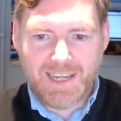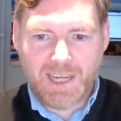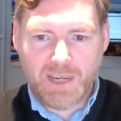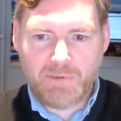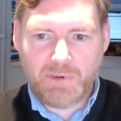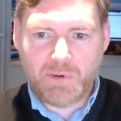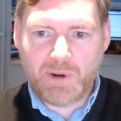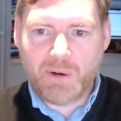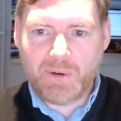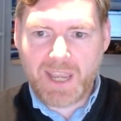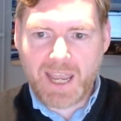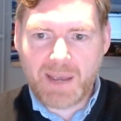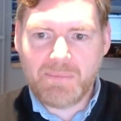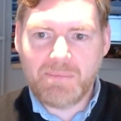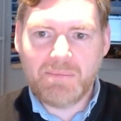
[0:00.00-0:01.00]
If you're an
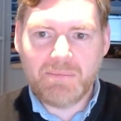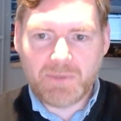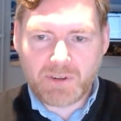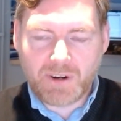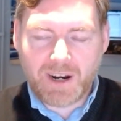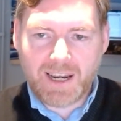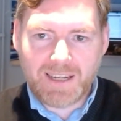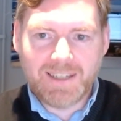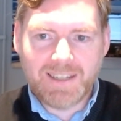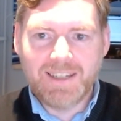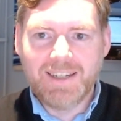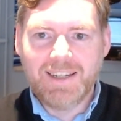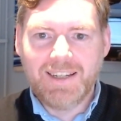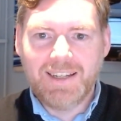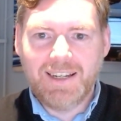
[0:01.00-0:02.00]
OEM, try
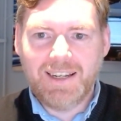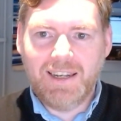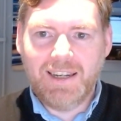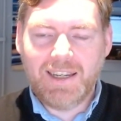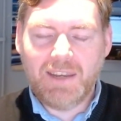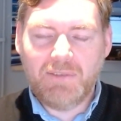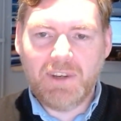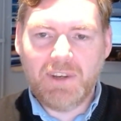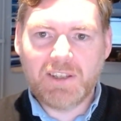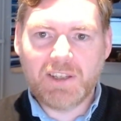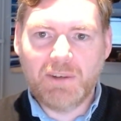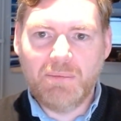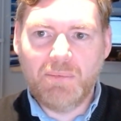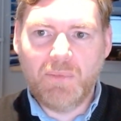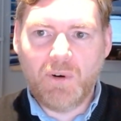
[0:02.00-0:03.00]
giving
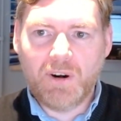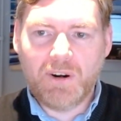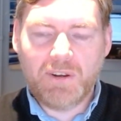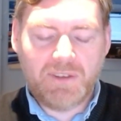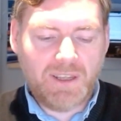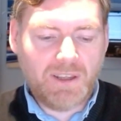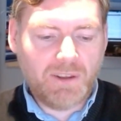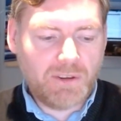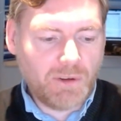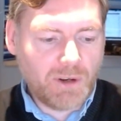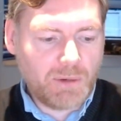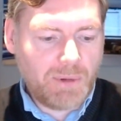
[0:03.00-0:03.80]
some more thought